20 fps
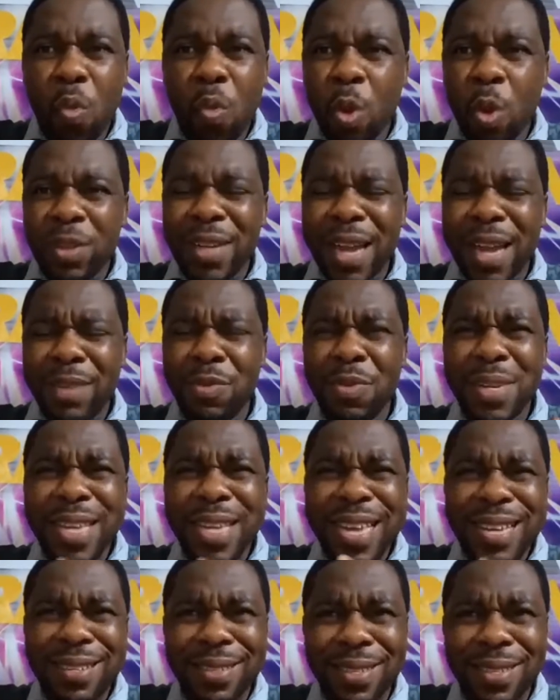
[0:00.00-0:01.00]
What are you
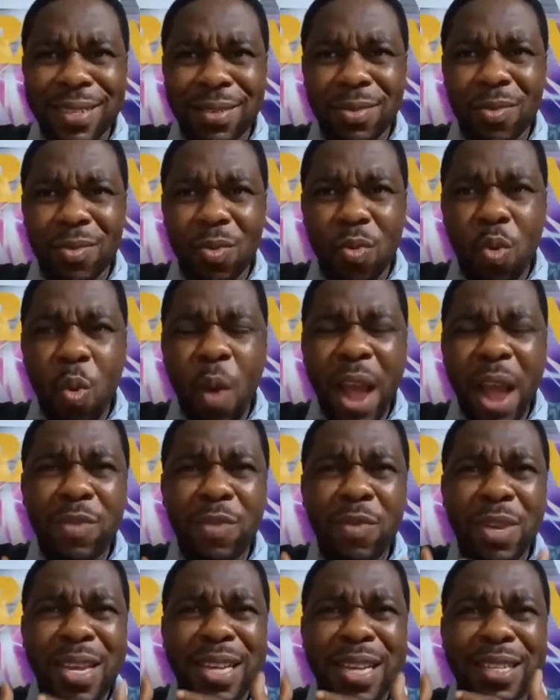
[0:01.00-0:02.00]
eating? Who are
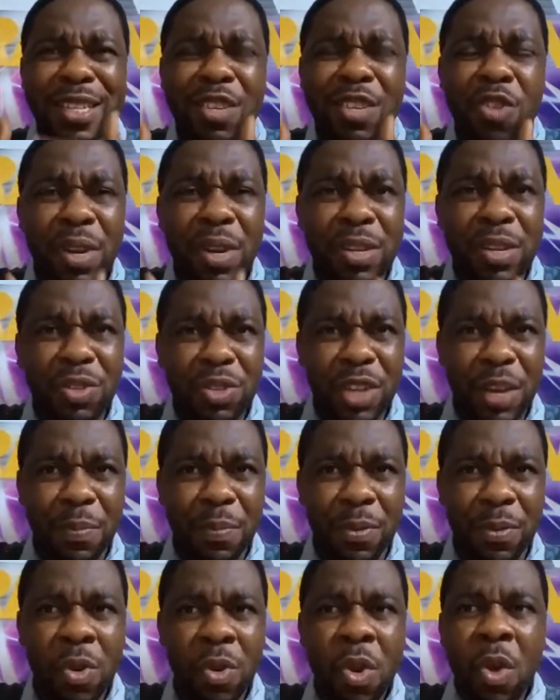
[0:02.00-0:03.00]
you eating on this
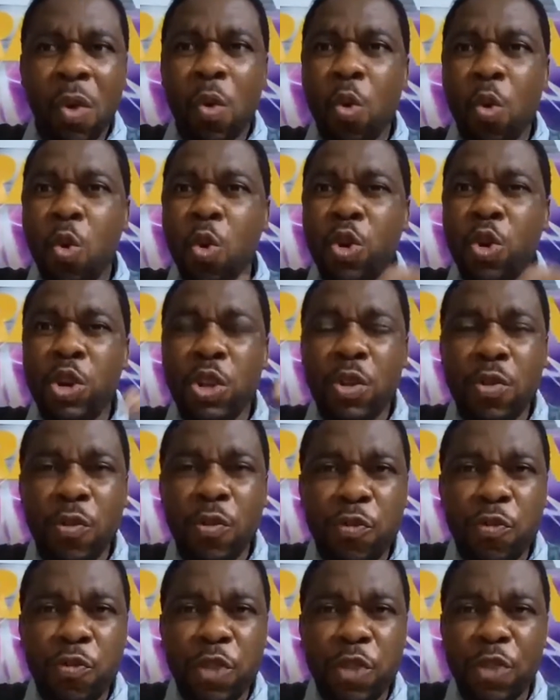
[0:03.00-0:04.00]
table? Who do you
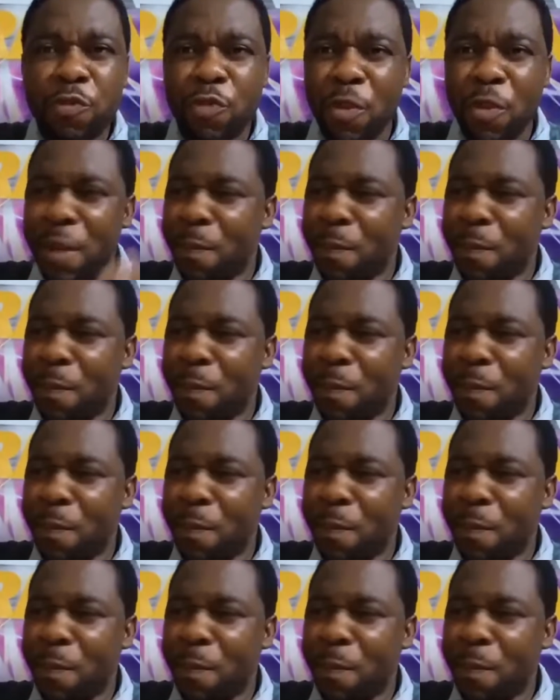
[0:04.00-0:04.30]
feed from?